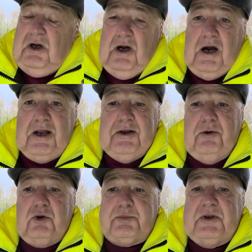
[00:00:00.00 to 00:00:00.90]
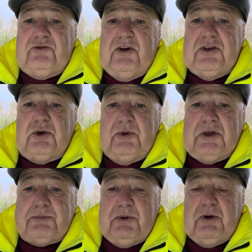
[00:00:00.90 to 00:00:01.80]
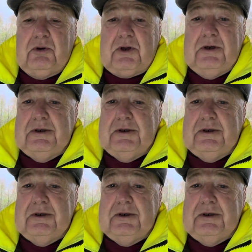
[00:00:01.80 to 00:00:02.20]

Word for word: How did Uxbridge finish up with this bloke?